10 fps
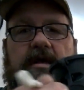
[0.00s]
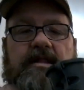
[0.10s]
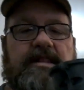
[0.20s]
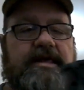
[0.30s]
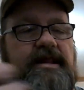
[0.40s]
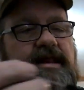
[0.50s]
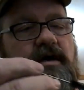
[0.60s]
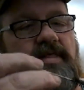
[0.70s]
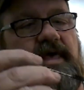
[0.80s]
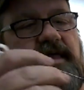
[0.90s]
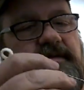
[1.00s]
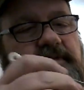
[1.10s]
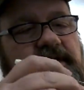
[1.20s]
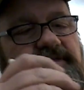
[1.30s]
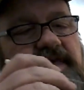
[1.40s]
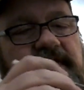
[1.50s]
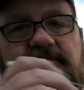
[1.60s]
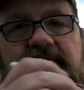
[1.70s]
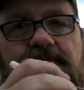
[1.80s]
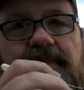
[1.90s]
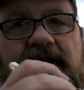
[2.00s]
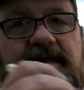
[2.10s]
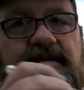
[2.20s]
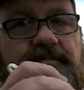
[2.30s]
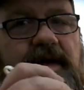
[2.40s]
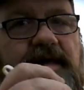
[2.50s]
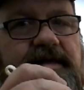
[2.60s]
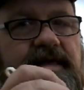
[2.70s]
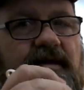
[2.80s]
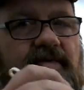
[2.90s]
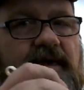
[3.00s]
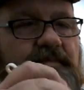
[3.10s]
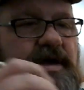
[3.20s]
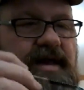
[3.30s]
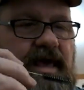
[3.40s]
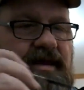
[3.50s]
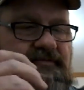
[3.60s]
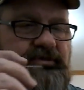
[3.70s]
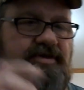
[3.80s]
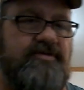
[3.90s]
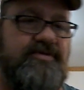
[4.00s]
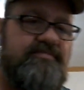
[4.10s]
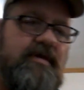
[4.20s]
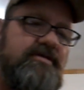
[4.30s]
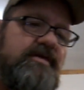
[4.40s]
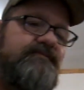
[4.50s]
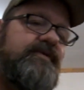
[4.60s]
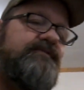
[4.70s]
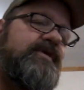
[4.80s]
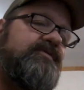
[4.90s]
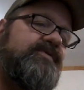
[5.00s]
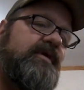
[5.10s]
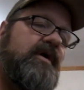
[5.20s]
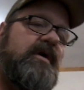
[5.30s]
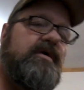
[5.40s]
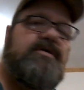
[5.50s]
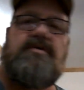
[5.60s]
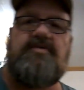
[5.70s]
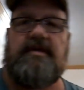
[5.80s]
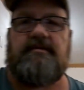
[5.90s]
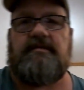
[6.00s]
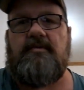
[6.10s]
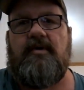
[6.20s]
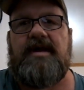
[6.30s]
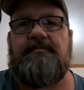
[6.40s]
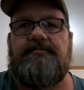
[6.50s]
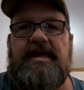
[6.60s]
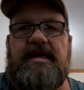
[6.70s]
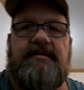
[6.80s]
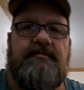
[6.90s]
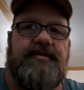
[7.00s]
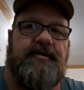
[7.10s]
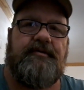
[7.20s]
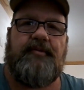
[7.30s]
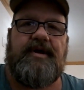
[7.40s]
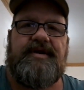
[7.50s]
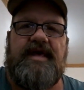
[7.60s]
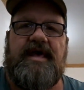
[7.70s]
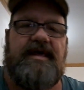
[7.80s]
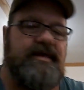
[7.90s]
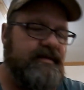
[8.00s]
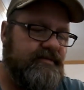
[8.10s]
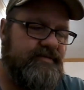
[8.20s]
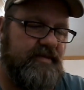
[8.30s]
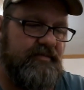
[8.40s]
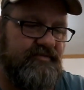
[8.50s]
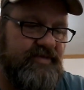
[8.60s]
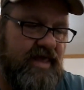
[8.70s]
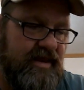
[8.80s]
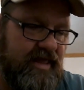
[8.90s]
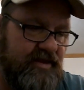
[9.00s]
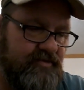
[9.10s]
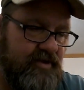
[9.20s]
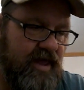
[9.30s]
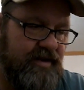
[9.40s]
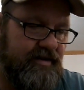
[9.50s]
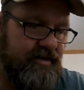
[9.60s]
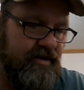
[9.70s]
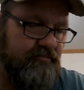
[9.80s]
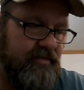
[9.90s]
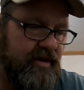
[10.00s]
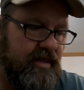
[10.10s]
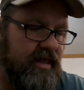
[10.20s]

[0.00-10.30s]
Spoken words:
cleaning all that, because that can be a pain in the butt to get all that mud out after you use it, especially if you use it quite a bit during one day and some of it's kind of got dried in there. But